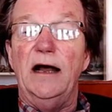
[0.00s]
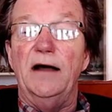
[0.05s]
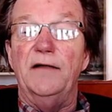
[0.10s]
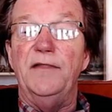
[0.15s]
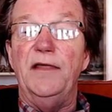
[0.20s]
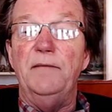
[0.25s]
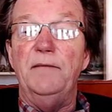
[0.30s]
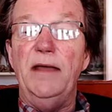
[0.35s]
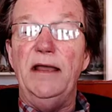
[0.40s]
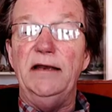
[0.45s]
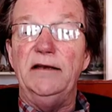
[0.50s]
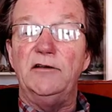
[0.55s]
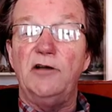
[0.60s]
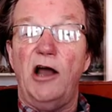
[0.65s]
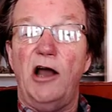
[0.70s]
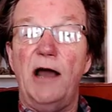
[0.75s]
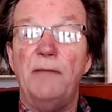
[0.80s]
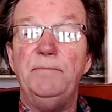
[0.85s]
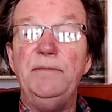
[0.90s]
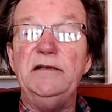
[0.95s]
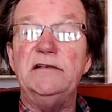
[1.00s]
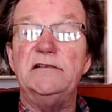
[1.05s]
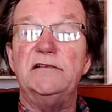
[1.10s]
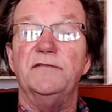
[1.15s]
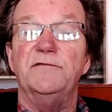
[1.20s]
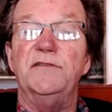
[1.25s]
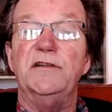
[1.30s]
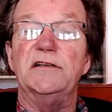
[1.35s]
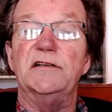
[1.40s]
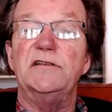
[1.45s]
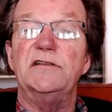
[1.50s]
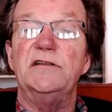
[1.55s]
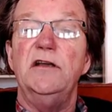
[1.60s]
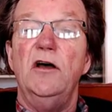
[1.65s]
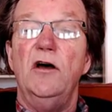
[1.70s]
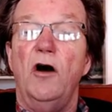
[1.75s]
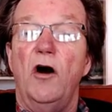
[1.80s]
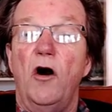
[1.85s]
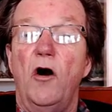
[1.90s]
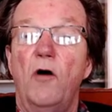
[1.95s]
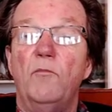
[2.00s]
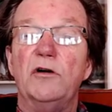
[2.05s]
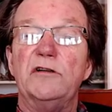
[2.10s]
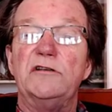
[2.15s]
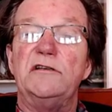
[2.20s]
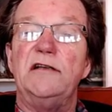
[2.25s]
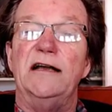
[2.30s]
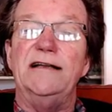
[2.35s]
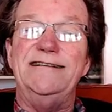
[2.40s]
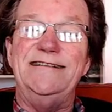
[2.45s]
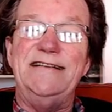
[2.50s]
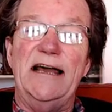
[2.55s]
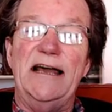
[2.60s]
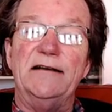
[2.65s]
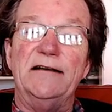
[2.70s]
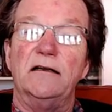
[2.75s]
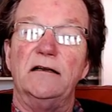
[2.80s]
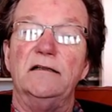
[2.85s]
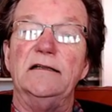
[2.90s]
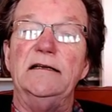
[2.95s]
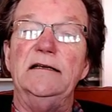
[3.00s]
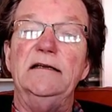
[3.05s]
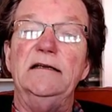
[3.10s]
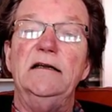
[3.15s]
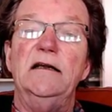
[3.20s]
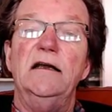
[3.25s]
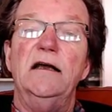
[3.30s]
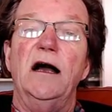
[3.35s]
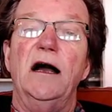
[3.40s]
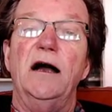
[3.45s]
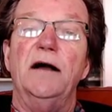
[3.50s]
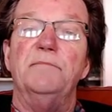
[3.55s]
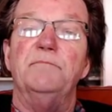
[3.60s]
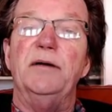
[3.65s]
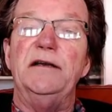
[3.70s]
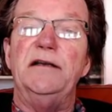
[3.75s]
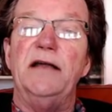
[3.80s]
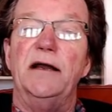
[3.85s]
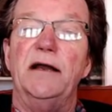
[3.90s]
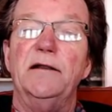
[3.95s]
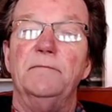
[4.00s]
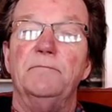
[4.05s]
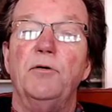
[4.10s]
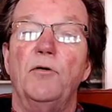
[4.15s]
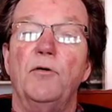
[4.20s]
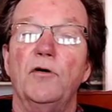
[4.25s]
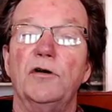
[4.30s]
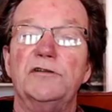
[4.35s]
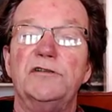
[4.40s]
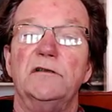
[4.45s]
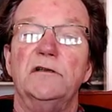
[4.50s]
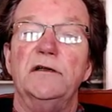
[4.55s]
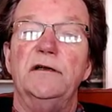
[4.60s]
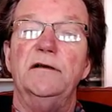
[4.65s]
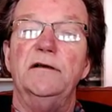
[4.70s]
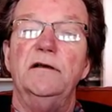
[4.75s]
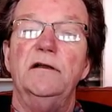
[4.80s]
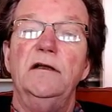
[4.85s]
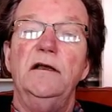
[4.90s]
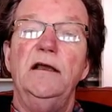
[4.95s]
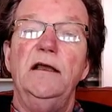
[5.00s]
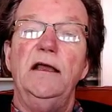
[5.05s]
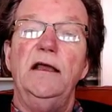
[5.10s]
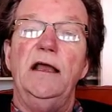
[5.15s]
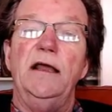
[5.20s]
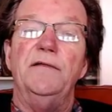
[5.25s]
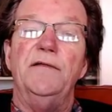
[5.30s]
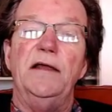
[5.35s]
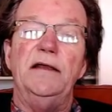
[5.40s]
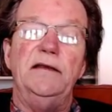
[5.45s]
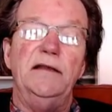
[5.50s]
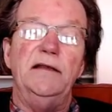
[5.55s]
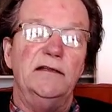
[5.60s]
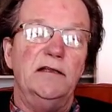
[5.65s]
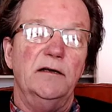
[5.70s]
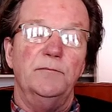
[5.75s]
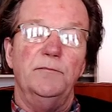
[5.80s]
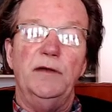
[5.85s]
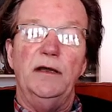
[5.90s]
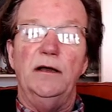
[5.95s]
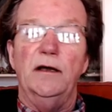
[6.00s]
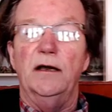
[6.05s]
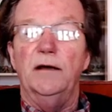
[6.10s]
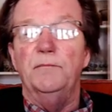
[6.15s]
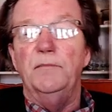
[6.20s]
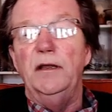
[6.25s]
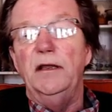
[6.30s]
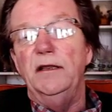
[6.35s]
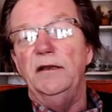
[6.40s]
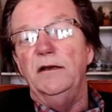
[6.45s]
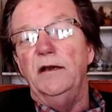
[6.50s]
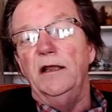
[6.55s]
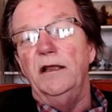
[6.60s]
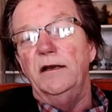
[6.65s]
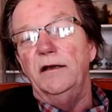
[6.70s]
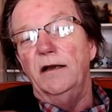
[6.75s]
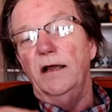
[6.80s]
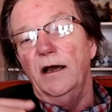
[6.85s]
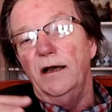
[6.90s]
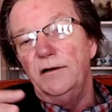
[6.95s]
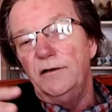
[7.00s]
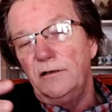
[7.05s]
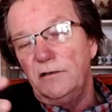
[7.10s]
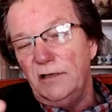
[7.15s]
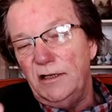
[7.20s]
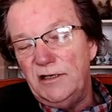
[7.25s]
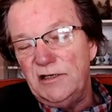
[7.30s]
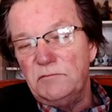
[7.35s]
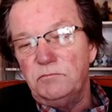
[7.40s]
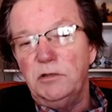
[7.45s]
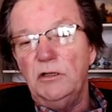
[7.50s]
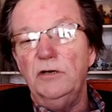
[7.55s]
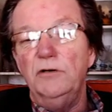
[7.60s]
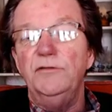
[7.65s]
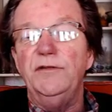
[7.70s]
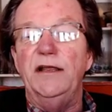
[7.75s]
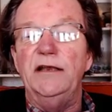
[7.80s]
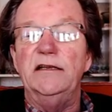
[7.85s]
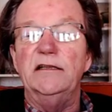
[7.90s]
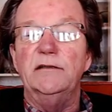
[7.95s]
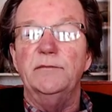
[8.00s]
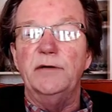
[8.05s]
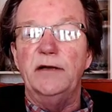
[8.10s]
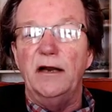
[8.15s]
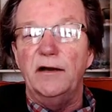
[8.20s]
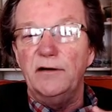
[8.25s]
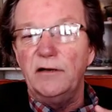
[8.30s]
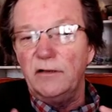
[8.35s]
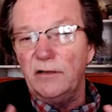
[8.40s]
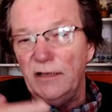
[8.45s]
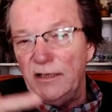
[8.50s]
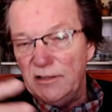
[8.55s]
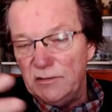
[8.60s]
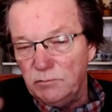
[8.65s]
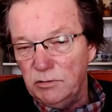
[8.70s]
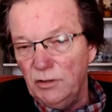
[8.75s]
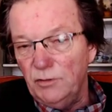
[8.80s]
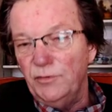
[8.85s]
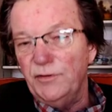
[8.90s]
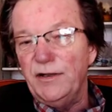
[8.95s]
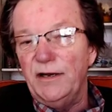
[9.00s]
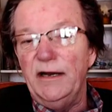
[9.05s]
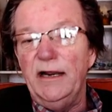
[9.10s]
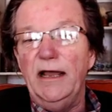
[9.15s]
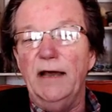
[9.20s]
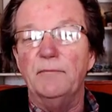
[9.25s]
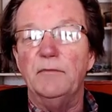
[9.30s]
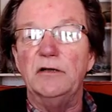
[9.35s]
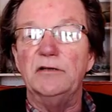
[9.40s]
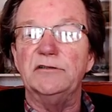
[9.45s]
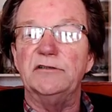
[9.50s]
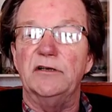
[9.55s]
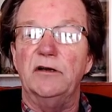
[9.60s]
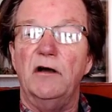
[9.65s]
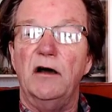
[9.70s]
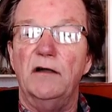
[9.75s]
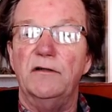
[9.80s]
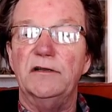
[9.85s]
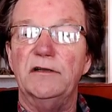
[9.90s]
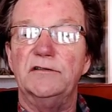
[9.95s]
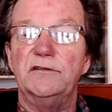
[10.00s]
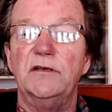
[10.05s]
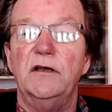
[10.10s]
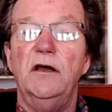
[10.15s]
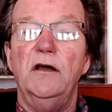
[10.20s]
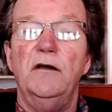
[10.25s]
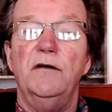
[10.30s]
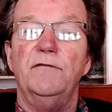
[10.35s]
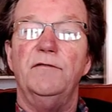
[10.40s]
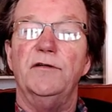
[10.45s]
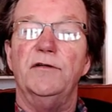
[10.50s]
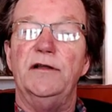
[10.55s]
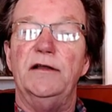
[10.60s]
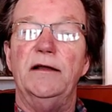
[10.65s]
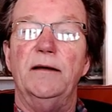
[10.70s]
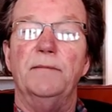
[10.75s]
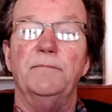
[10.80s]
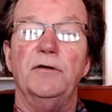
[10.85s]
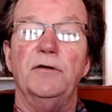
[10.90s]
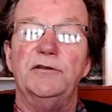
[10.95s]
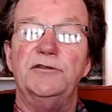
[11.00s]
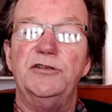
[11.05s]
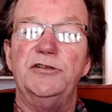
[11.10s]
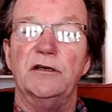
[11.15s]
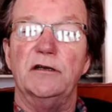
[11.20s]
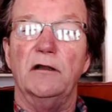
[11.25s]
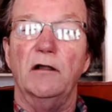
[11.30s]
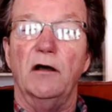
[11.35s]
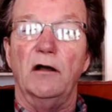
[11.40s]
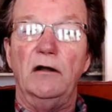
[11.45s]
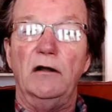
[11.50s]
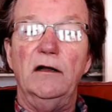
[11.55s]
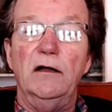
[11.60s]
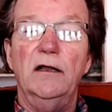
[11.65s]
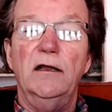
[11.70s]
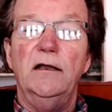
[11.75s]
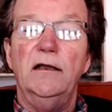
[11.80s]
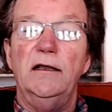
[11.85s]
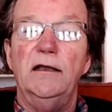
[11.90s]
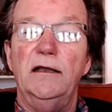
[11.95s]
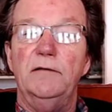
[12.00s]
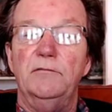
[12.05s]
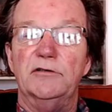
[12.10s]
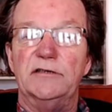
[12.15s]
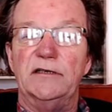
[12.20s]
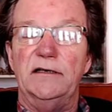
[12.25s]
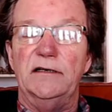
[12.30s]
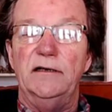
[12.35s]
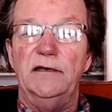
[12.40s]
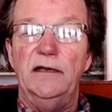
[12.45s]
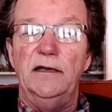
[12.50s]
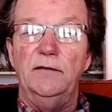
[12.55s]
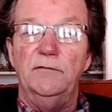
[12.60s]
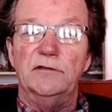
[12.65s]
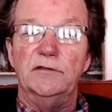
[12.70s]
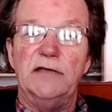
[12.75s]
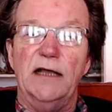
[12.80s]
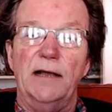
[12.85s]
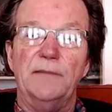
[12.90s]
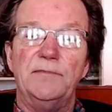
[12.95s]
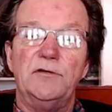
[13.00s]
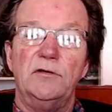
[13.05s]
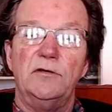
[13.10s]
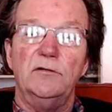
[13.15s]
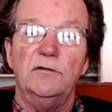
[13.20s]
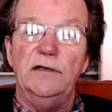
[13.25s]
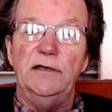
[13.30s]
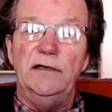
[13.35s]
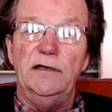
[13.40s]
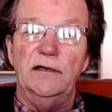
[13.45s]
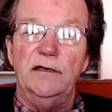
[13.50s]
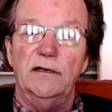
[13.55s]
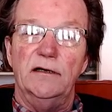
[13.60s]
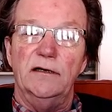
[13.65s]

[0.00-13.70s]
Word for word: they made copies of this almost identically, but done in porcelain. And they did them in underglazed blue. They did them in underglazed blue with enamels and all this for the Emperor Qianlong. He was absolutely